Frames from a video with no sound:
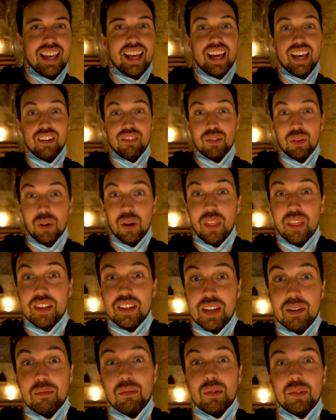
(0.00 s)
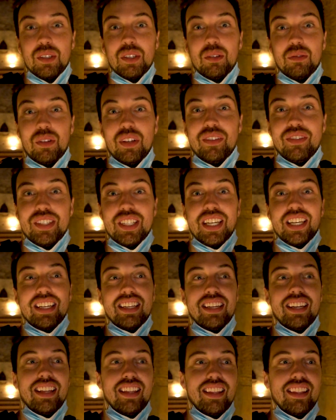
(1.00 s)
Out of all of the temples that we've
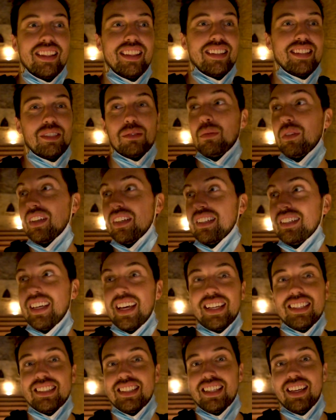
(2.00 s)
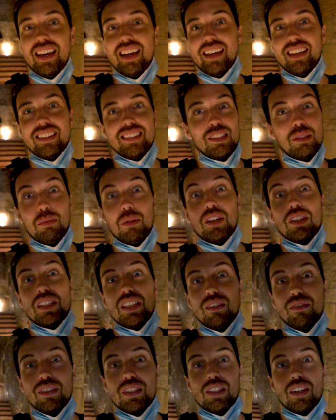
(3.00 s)
seen, this one takes the cake, especially
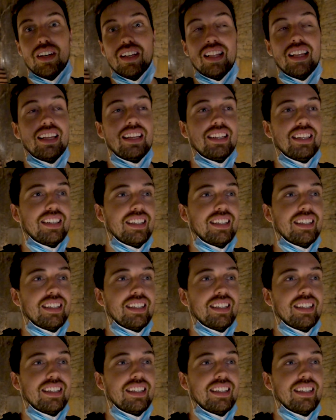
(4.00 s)
for Thailand.